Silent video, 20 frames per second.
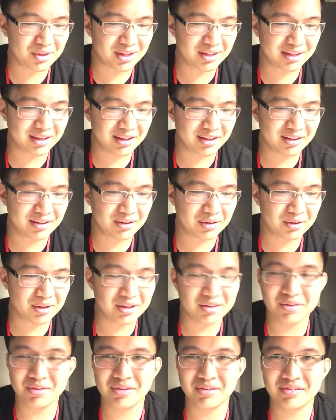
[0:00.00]
That they, you know, they
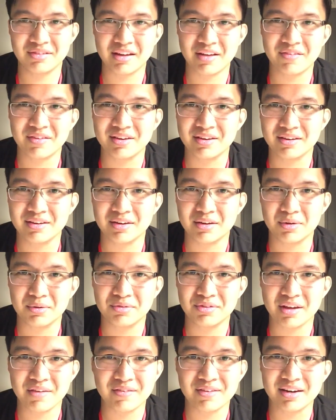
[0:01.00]
do the seven, you know,
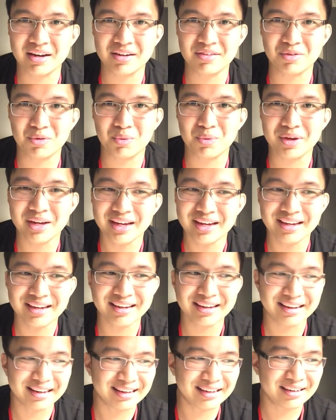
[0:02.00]
seven days a week,
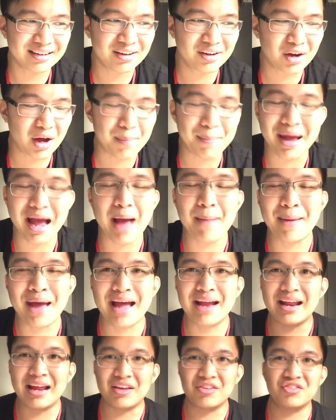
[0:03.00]
and you know, I'm I'm
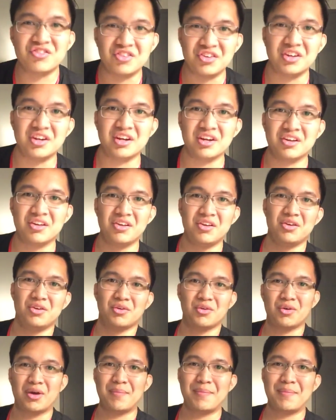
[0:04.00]
at S G D Q.